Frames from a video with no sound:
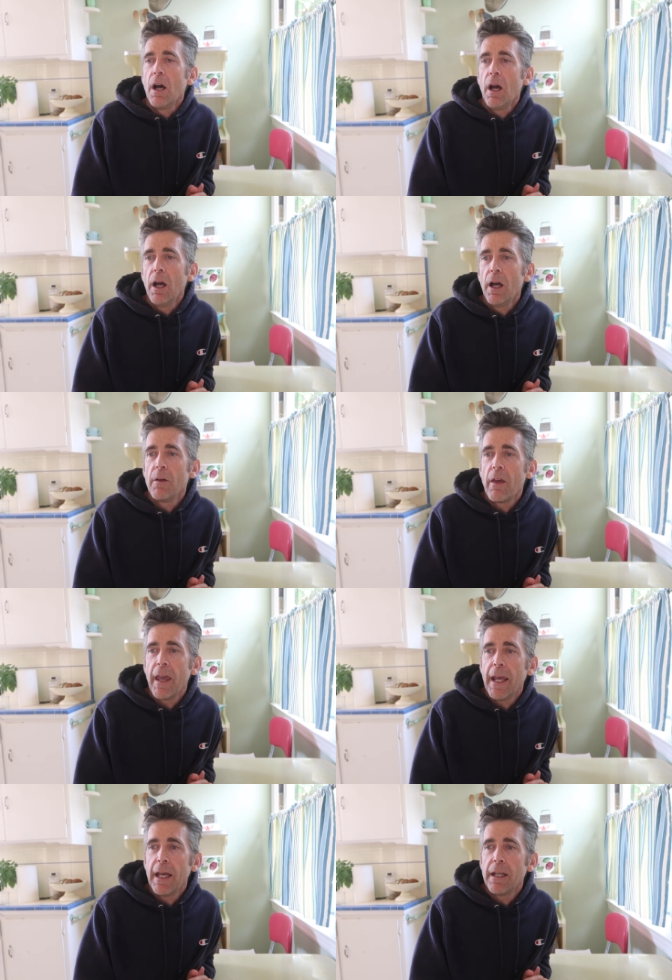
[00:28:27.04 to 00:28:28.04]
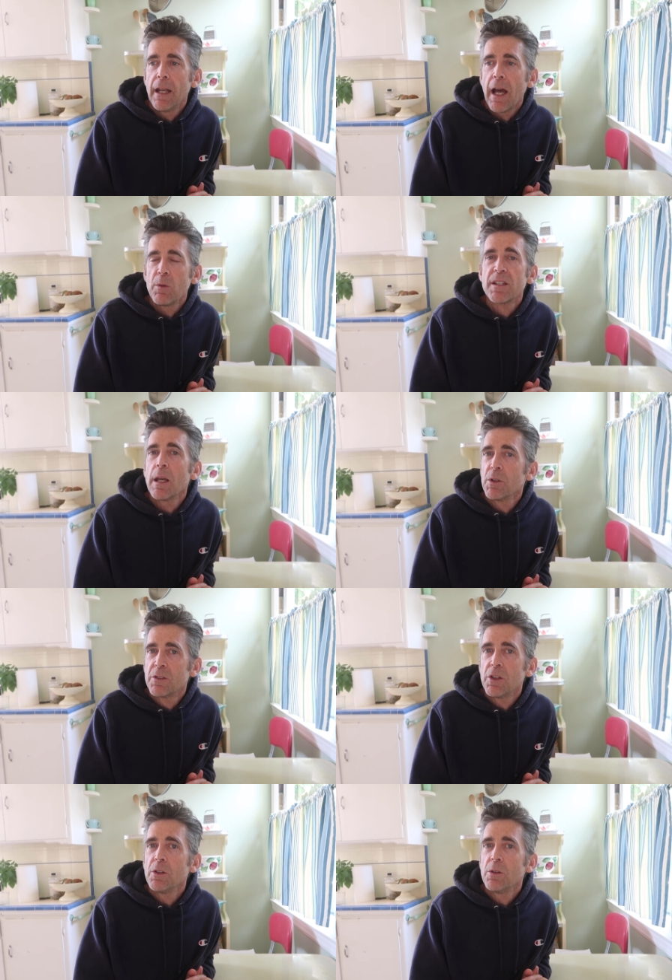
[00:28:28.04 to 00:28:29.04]
Uh, and I was able
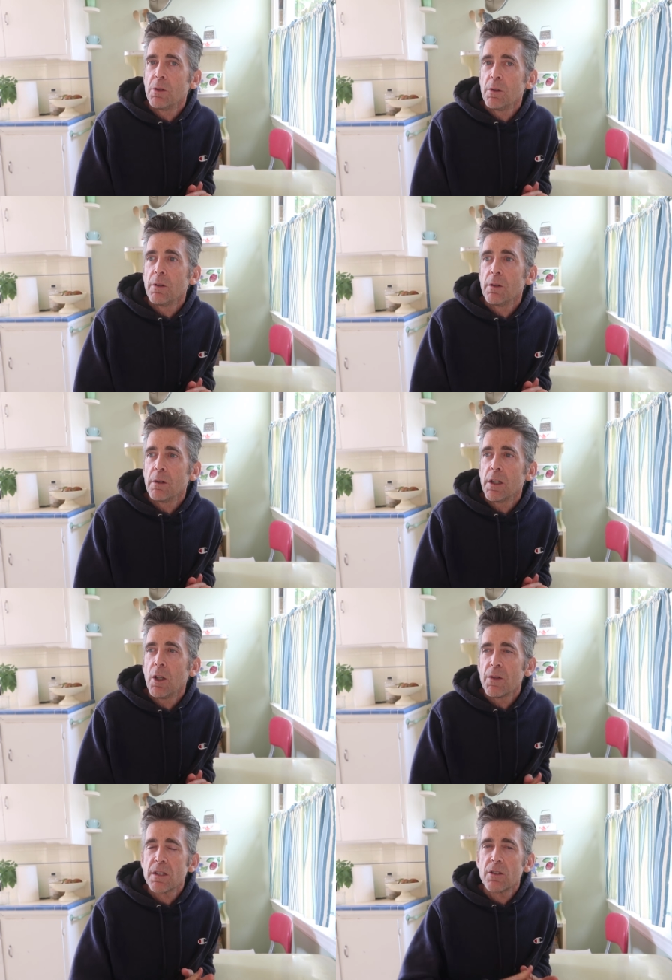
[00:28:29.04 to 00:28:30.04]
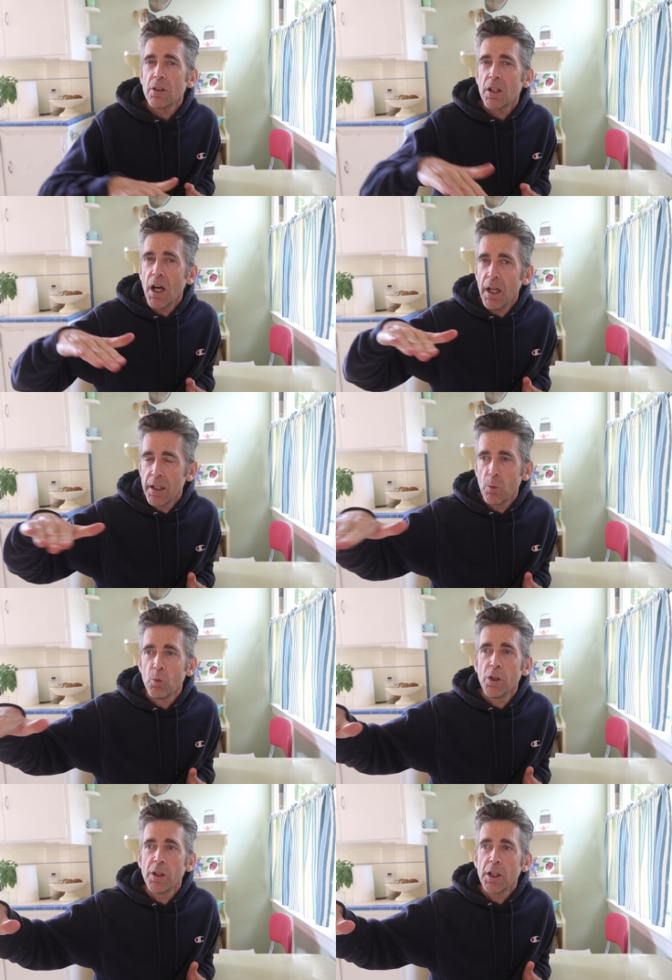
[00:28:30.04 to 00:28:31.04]
to, you know, I was still cutting it
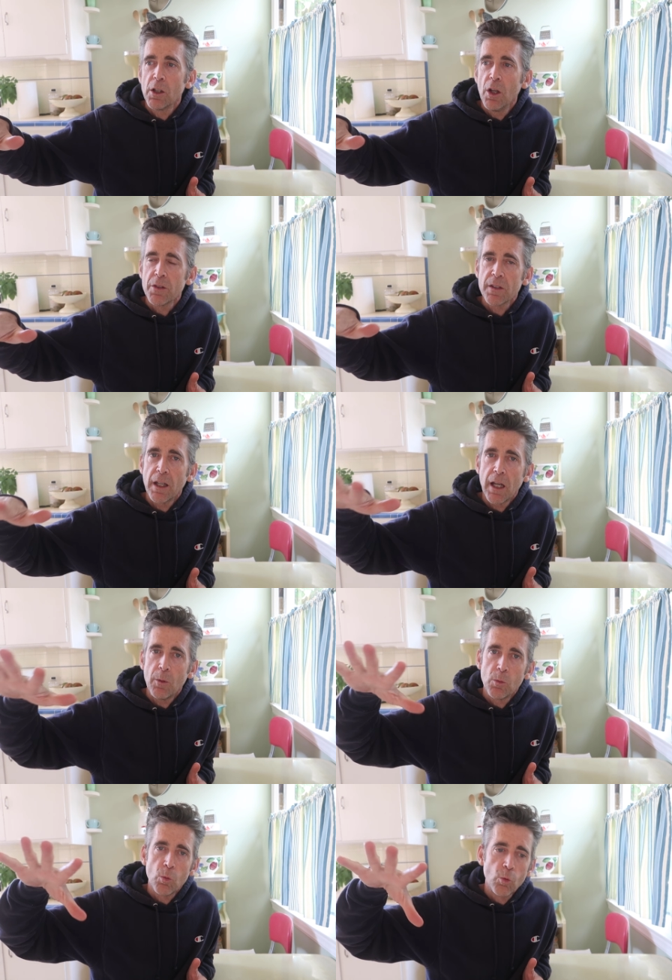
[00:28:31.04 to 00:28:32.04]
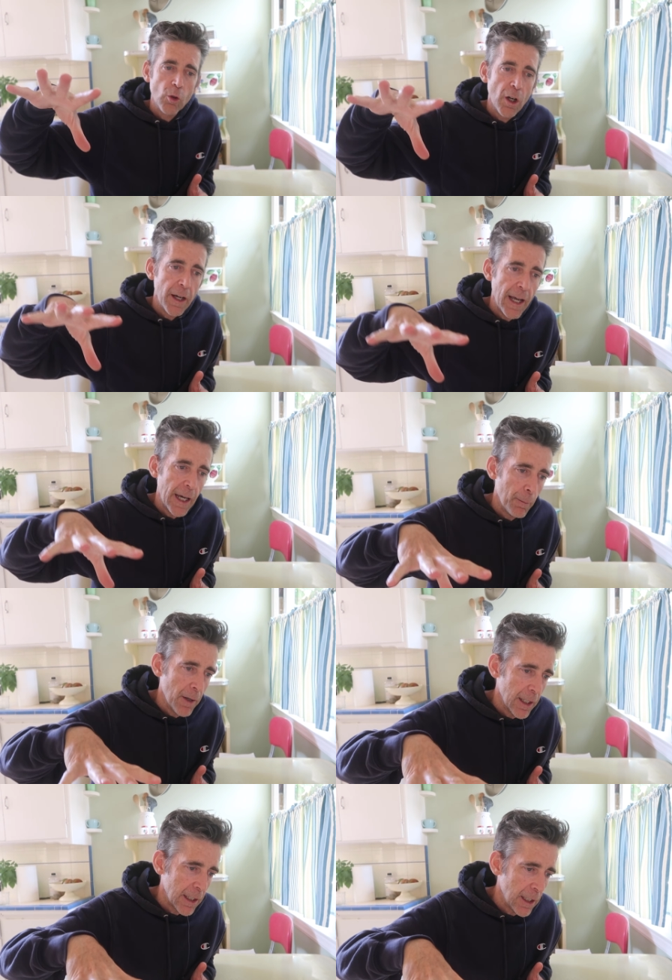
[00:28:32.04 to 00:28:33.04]
really close. Like I would run out of
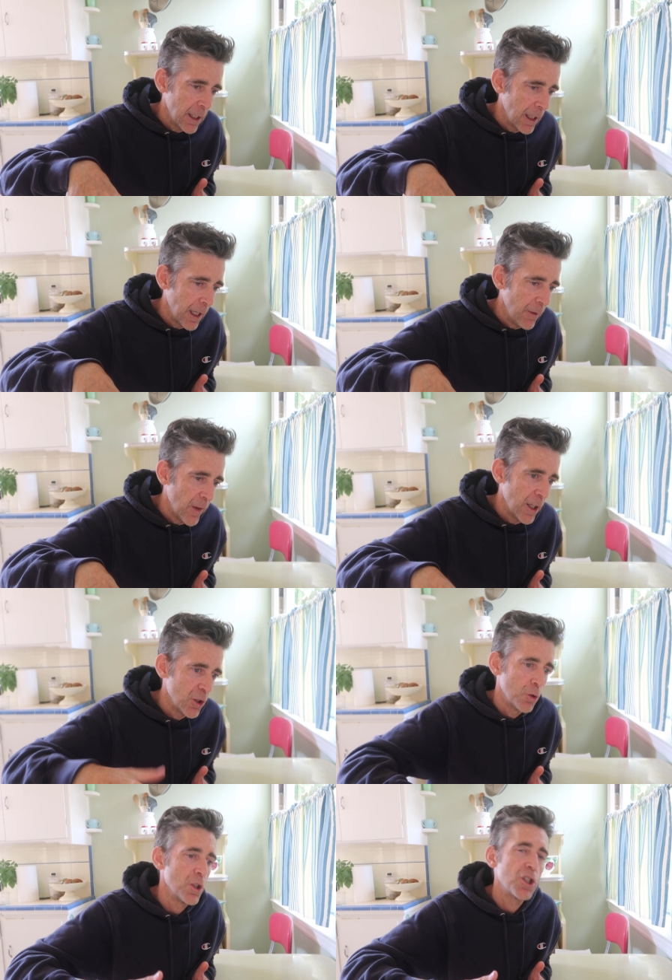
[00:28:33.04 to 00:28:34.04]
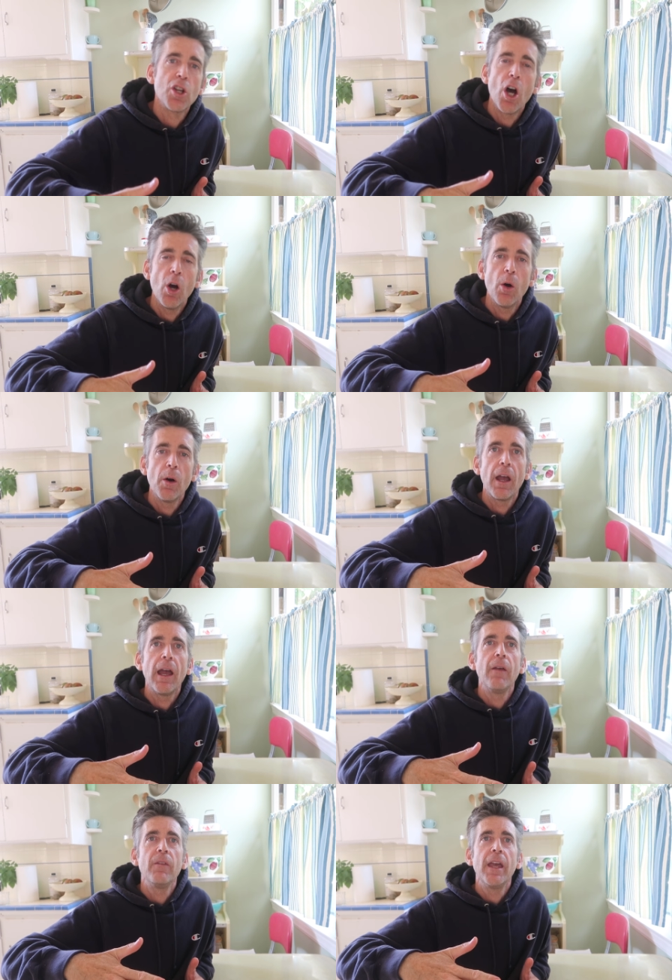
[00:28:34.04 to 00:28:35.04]
money and then I'd do a show
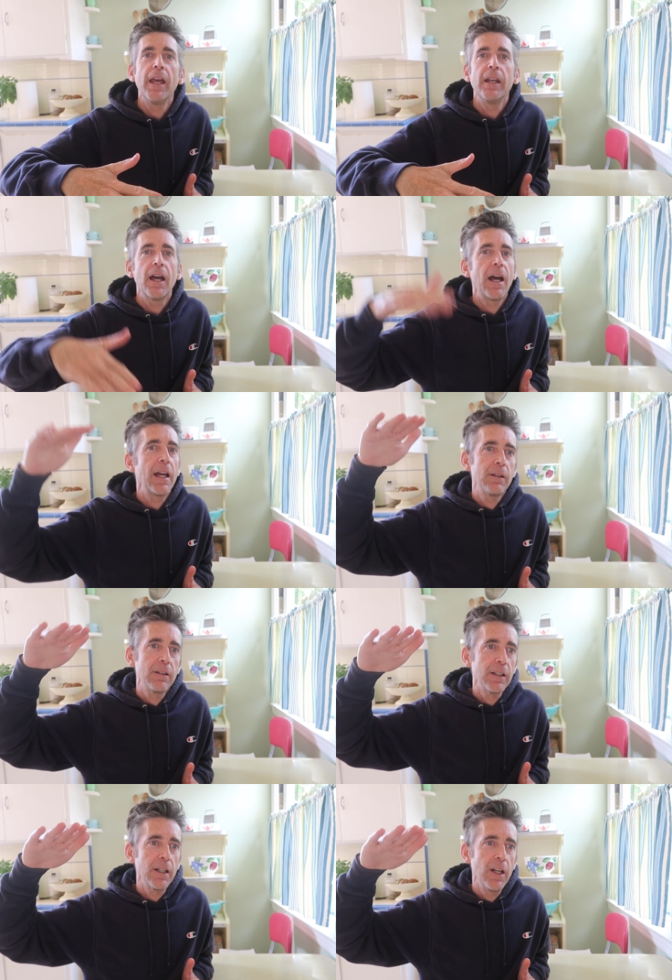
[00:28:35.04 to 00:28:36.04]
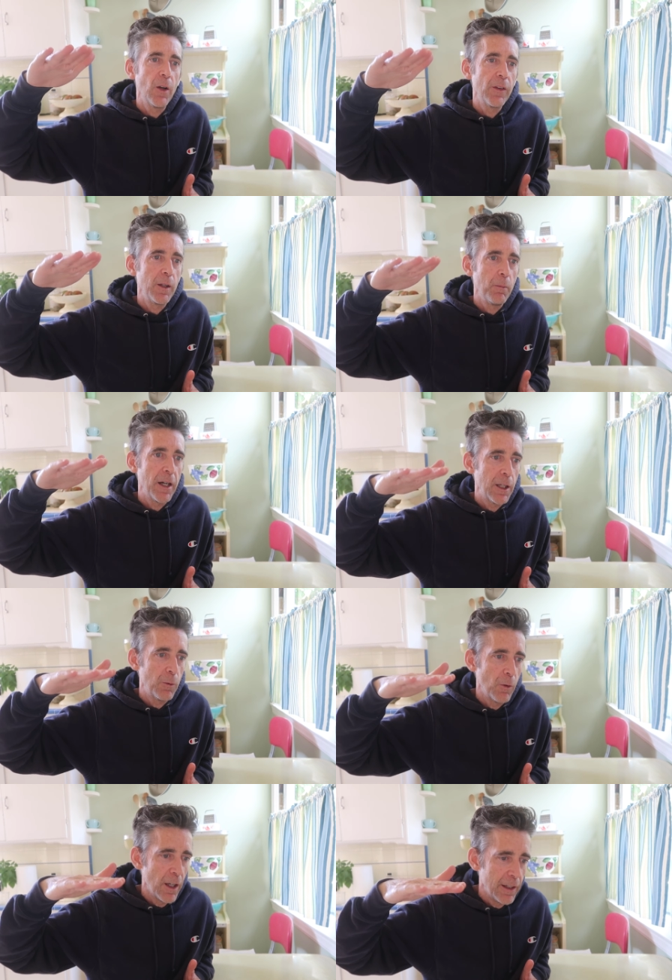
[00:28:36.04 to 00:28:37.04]
and then I, you know, then the money
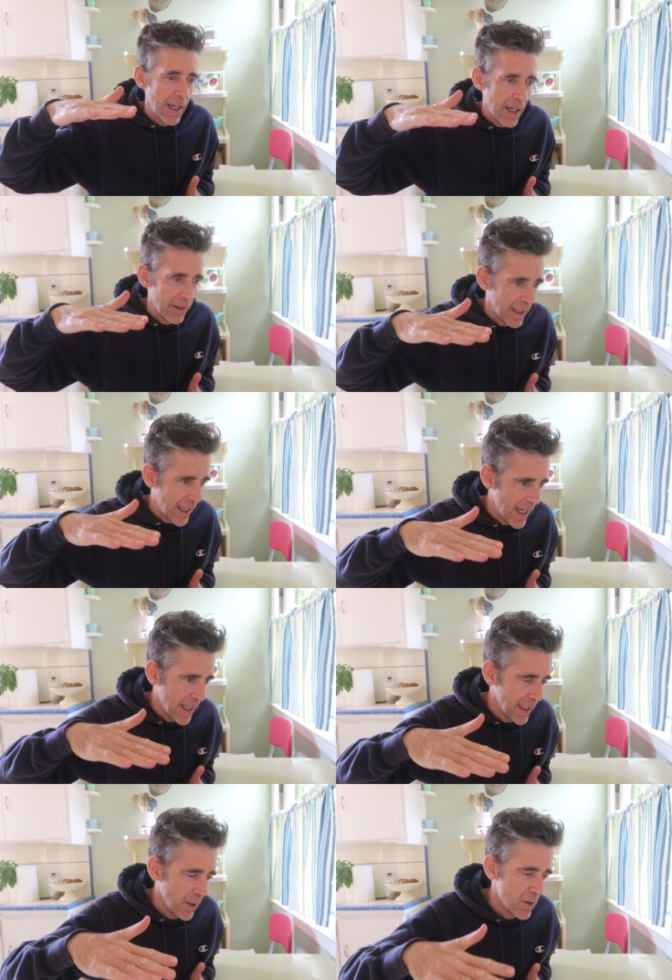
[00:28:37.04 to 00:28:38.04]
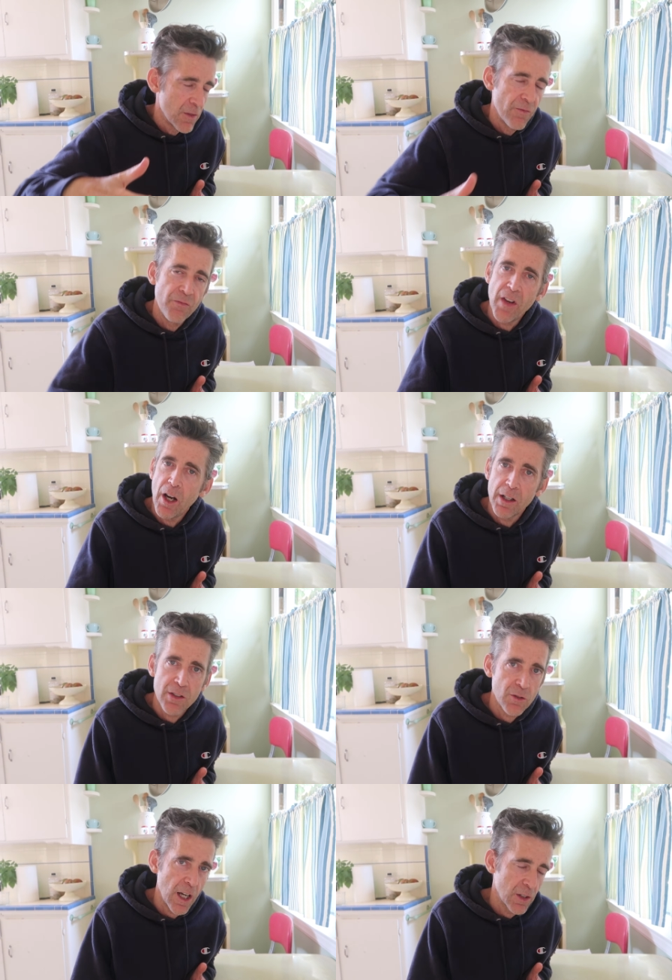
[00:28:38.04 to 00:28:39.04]
had run down again. It was very
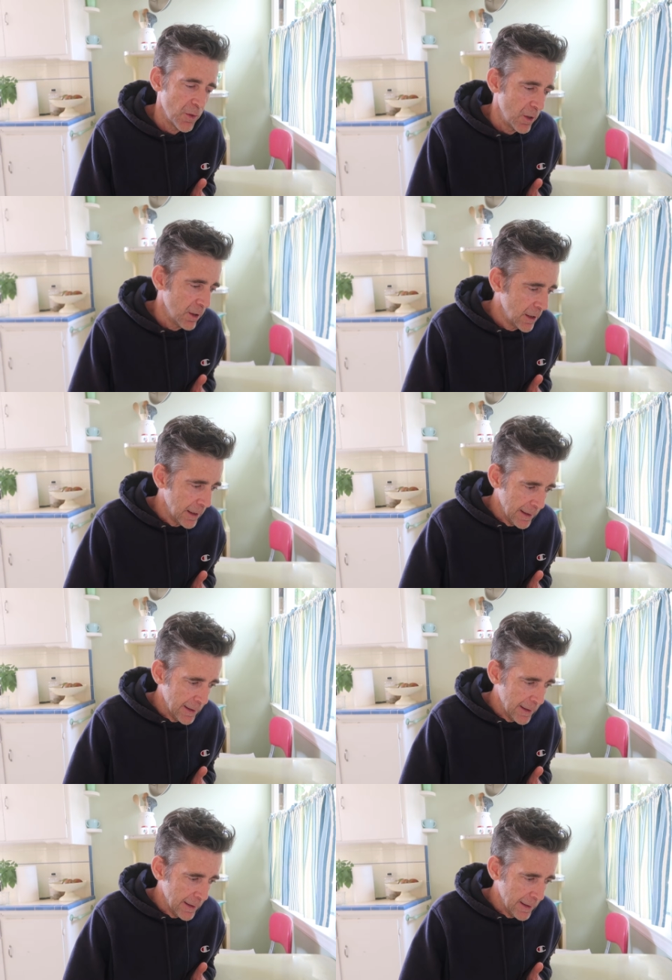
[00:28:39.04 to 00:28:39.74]
stressful.